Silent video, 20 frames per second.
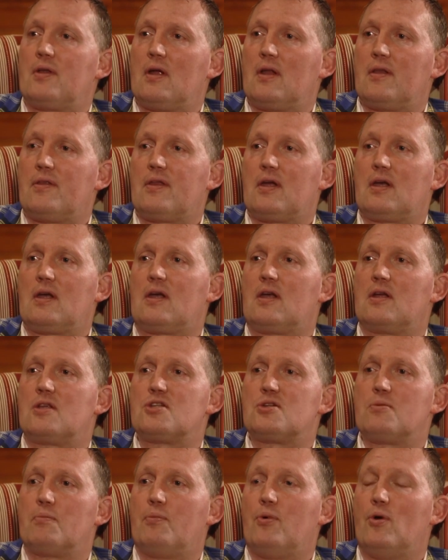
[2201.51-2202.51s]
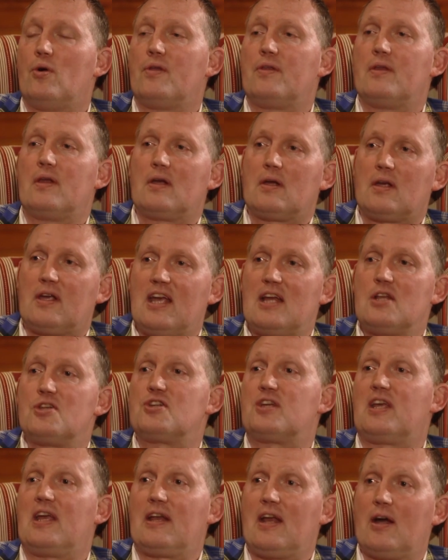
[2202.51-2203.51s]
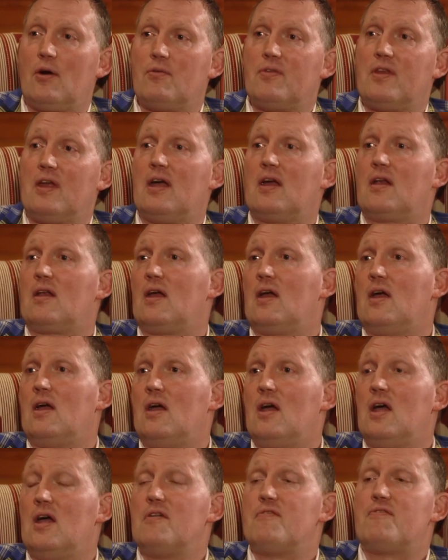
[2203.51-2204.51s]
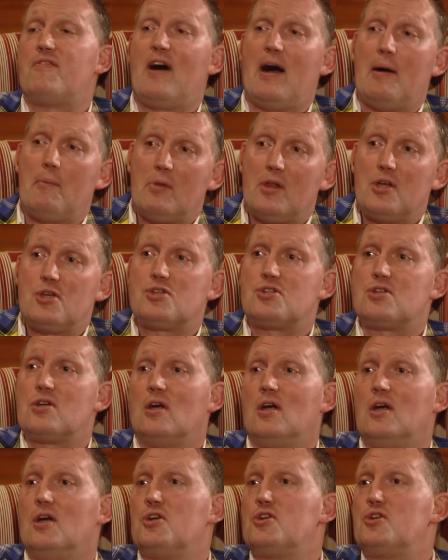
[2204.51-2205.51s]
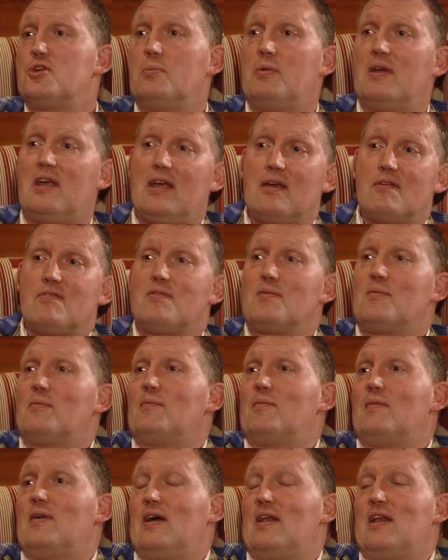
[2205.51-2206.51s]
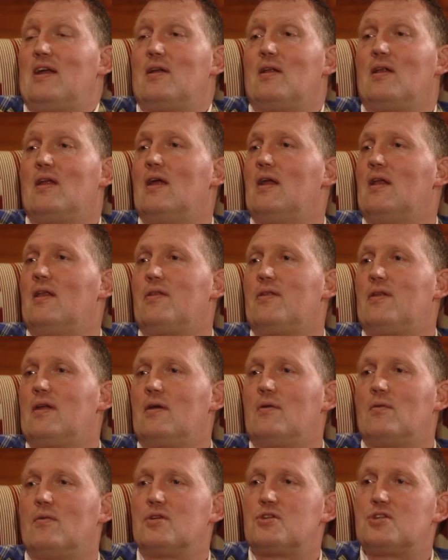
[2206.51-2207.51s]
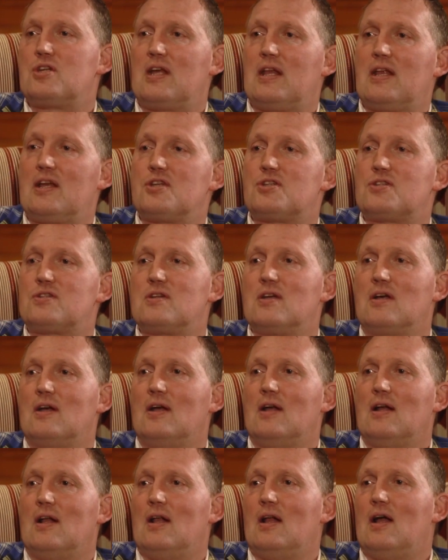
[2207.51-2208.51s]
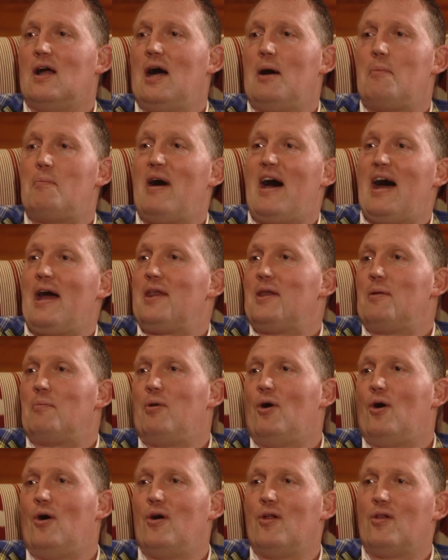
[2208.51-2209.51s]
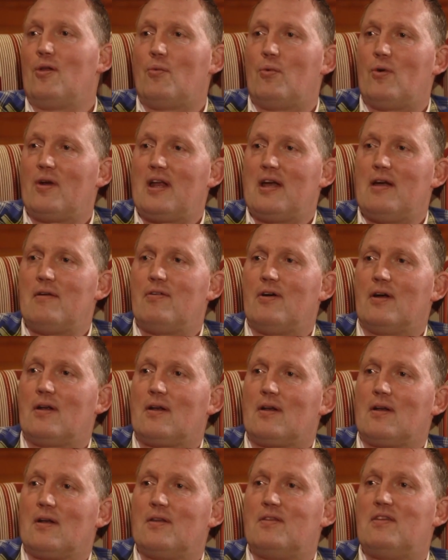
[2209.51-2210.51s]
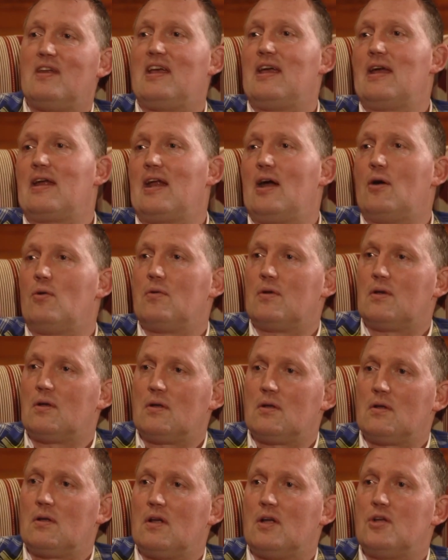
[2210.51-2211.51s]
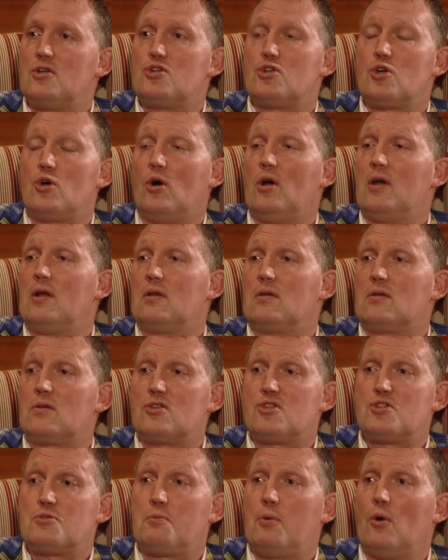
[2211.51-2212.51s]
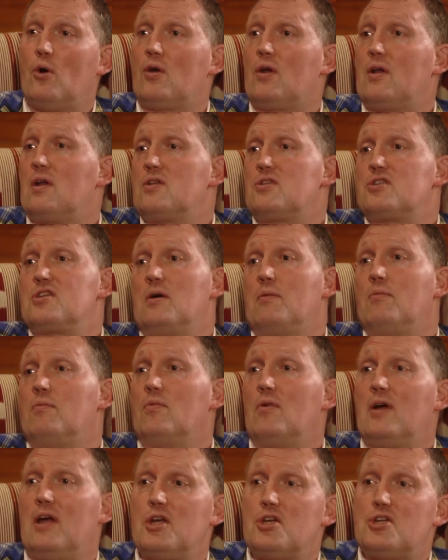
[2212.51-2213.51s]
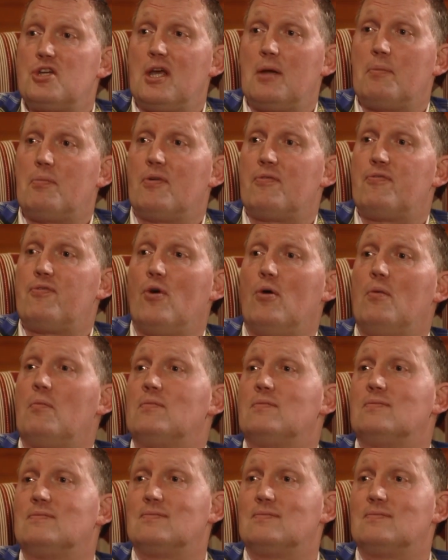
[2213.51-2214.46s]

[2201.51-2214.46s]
I think it's important that kids get out there. Families should be giving them, and I think we'd say this, a bat and a ball or whatever to get out and enjoy sport in some way, shape or form.